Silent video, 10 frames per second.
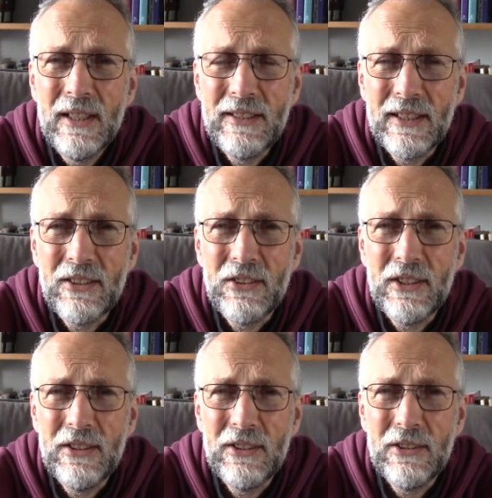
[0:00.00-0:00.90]
yet had
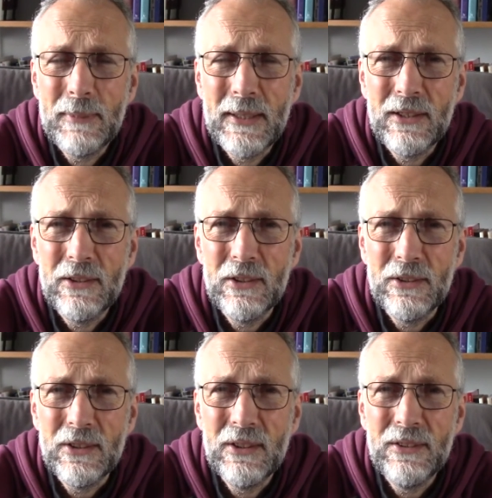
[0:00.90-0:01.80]
turned its back on
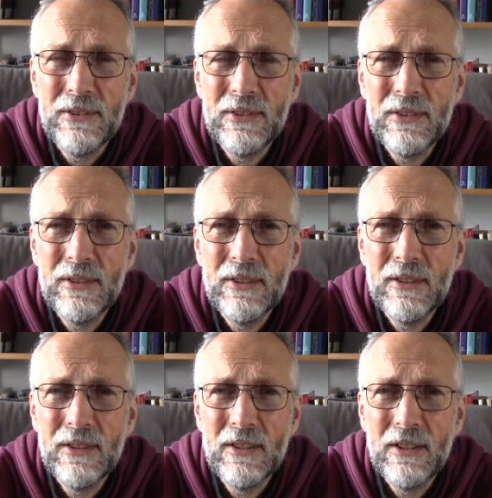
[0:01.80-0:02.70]
God.
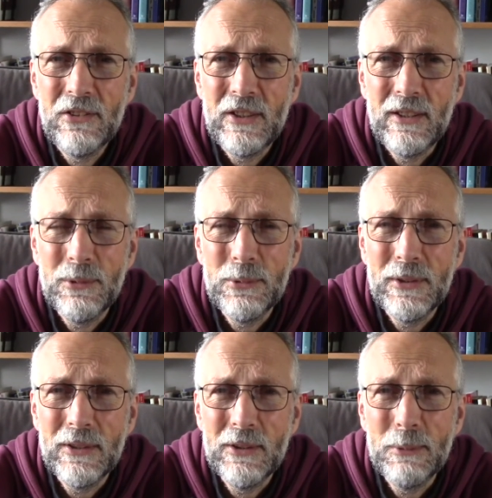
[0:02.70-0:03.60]
A city that was now
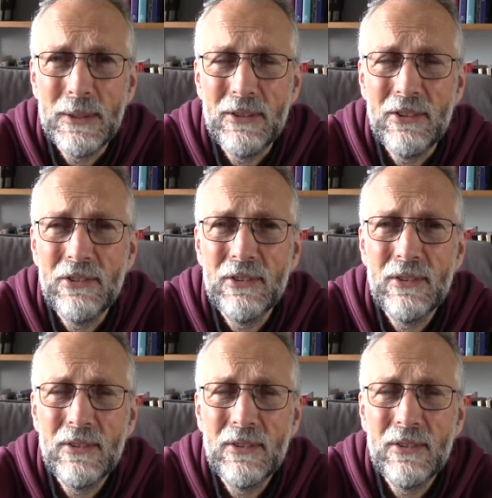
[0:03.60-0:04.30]
going to witness